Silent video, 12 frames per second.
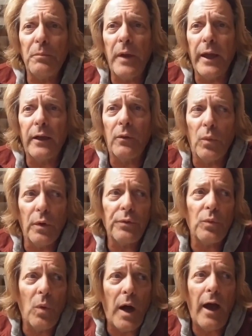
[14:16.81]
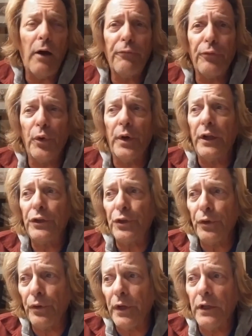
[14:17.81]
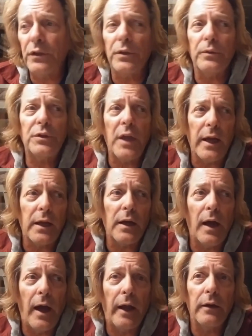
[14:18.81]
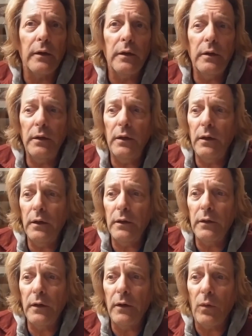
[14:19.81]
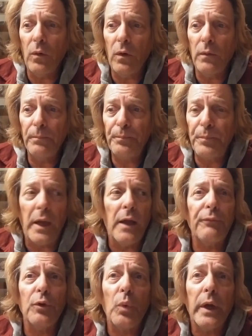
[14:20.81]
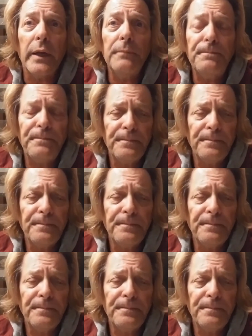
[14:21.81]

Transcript: to make it worthwhile for an attorney to take it on pay if you win,